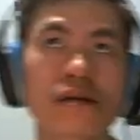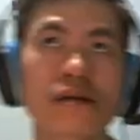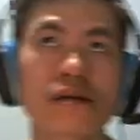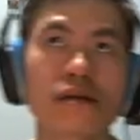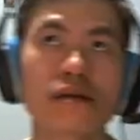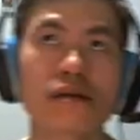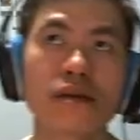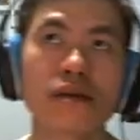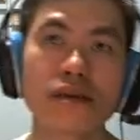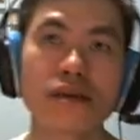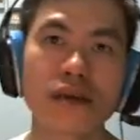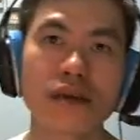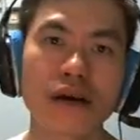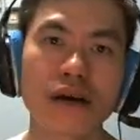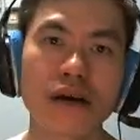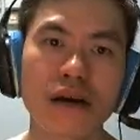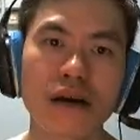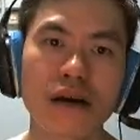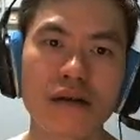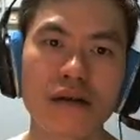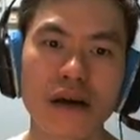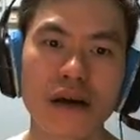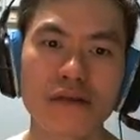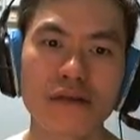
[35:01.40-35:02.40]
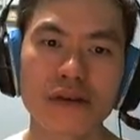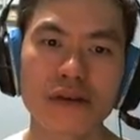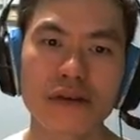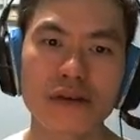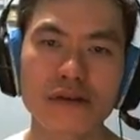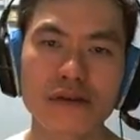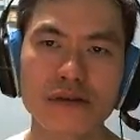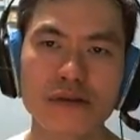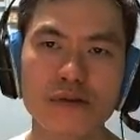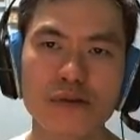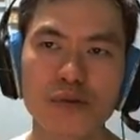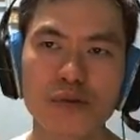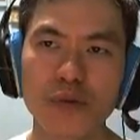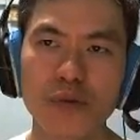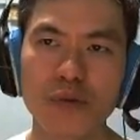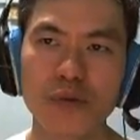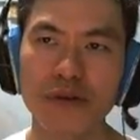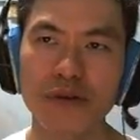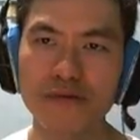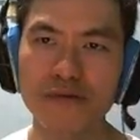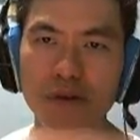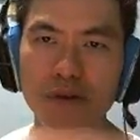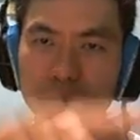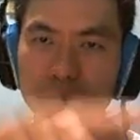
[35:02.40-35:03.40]
Li Xiaoyao have a
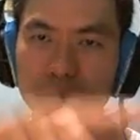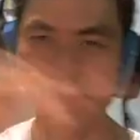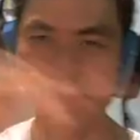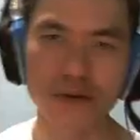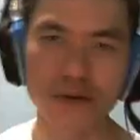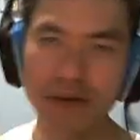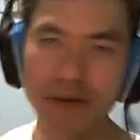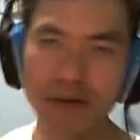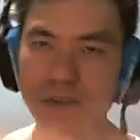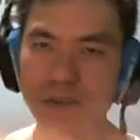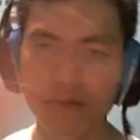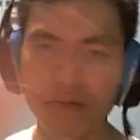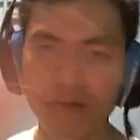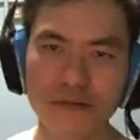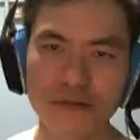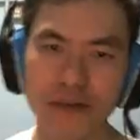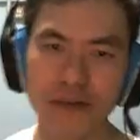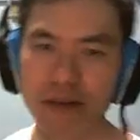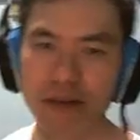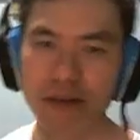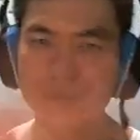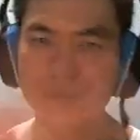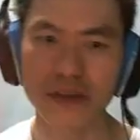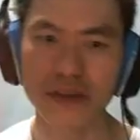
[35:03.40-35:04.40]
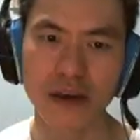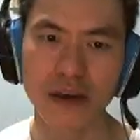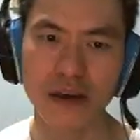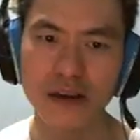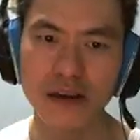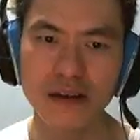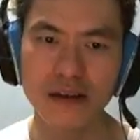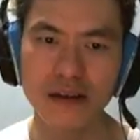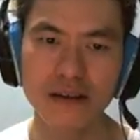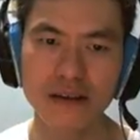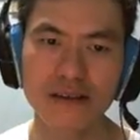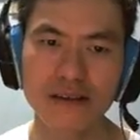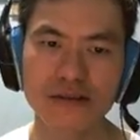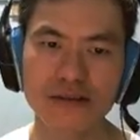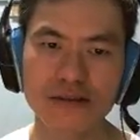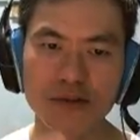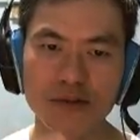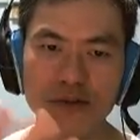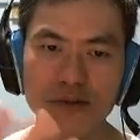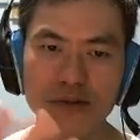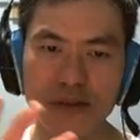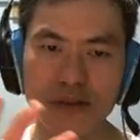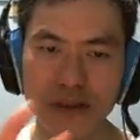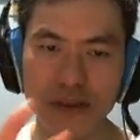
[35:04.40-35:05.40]
2.4 if you dissolve everything, so
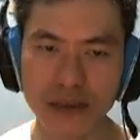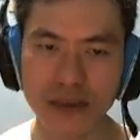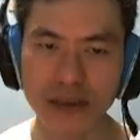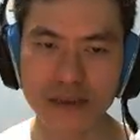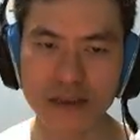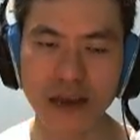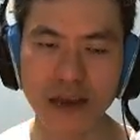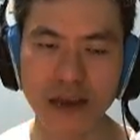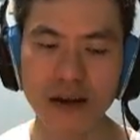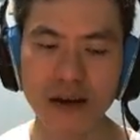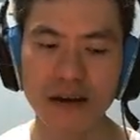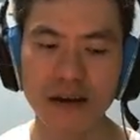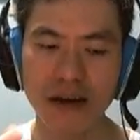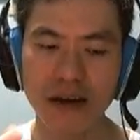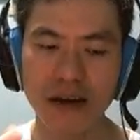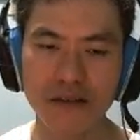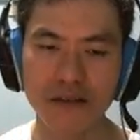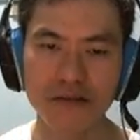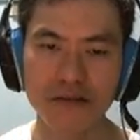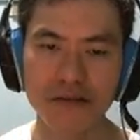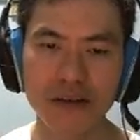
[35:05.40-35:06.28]
Li Xiaoyao have